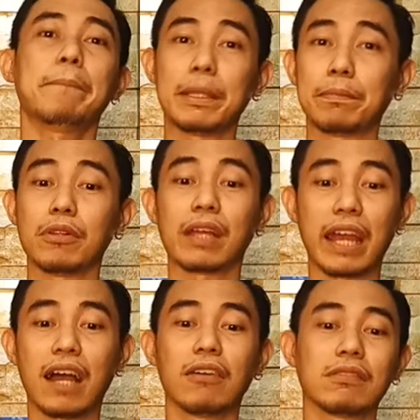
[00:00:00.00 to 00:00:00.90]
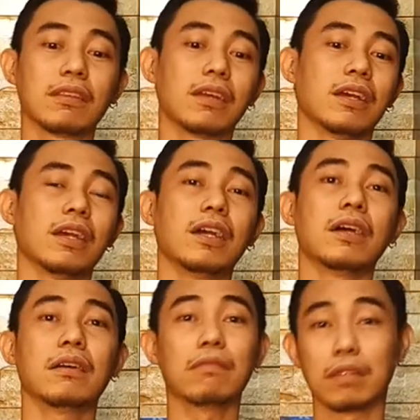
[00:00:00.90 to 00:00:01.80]
people out
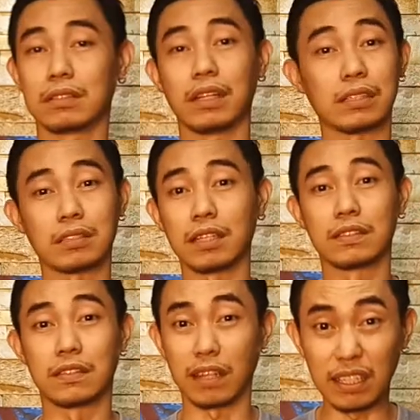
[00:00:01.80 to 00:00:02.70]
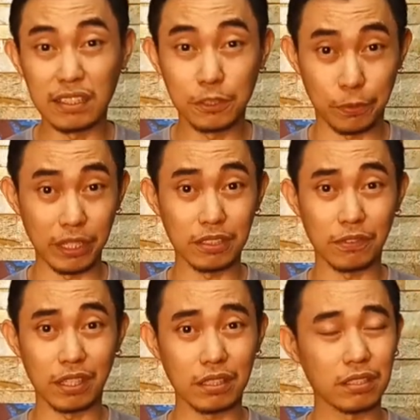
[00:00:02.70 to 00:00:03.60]
with let's say three sprays
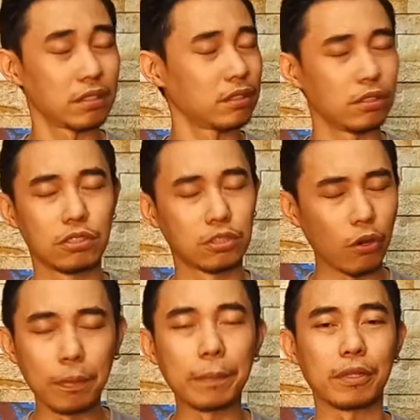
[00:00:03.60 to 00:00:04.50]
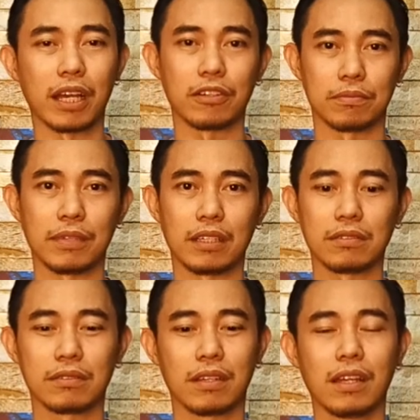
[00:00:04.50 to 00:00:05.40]
of this, you'd show people out, man.
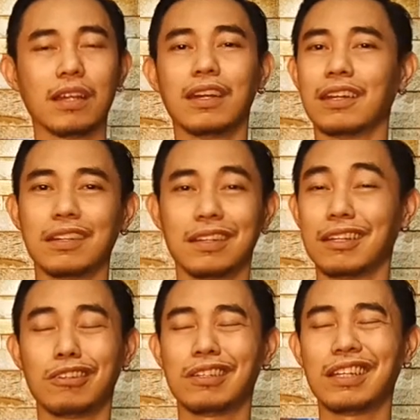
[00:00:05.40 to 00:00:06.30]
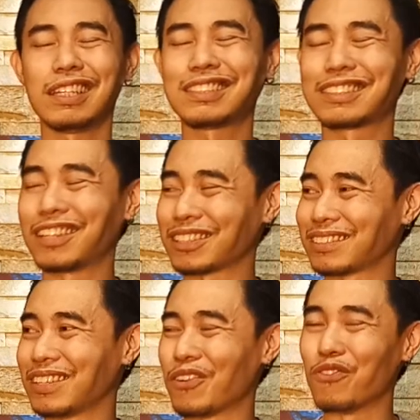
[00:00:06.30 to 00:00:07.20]
It's got
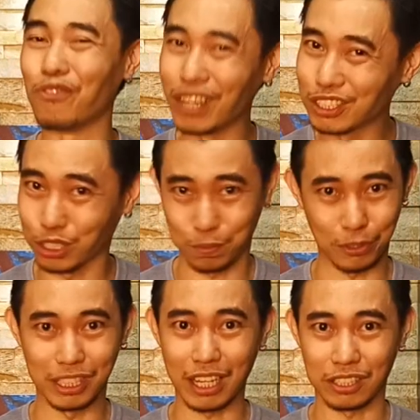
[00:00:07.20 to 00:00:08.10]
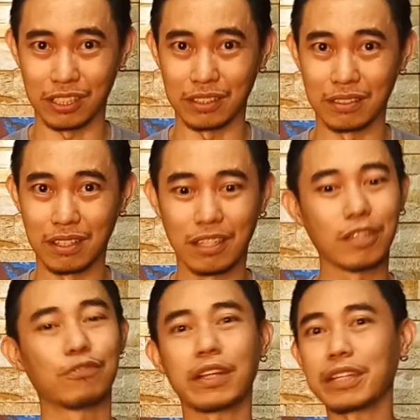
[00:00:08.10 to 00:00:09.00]
a vicious projection.
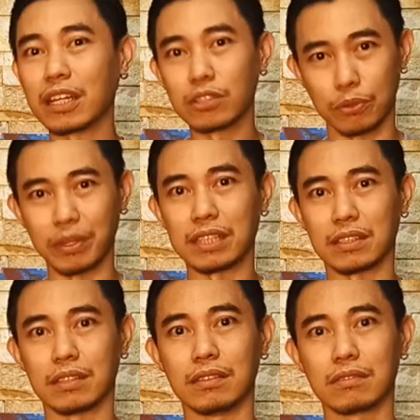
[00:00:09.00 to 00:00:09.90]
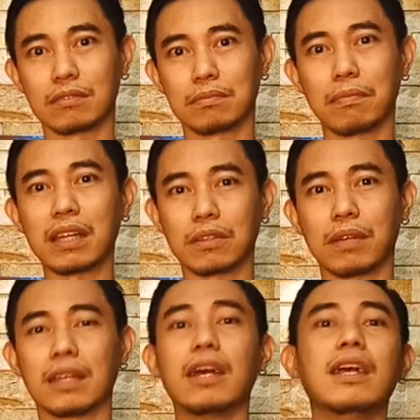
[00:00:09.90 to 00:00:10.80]
Very underrated, by the
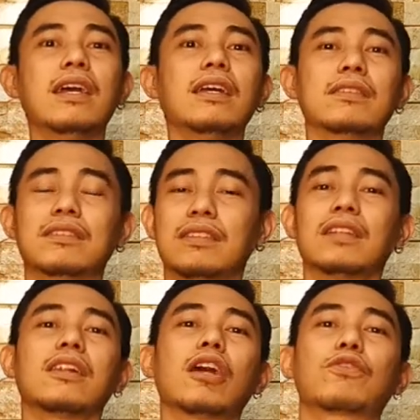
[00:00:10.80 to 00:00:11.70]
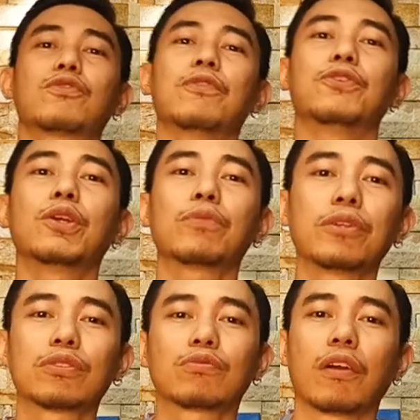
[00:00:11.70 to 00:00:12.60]
way. There's not a lot of
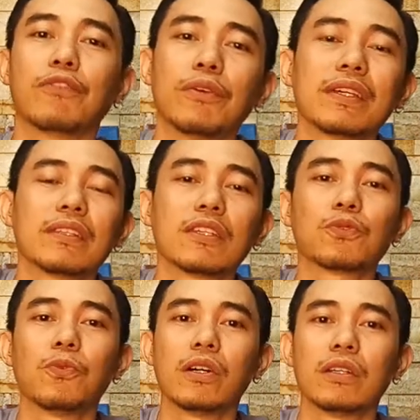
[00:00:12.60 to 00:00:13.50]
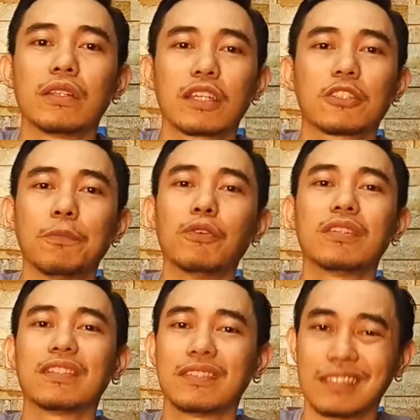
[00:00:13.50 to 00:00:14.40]
reviewers reviewing this one,
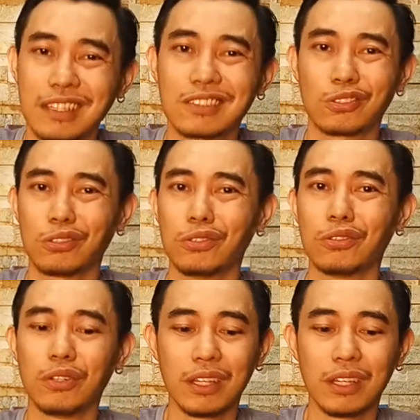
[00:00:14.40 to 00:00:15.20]
exposing this to you.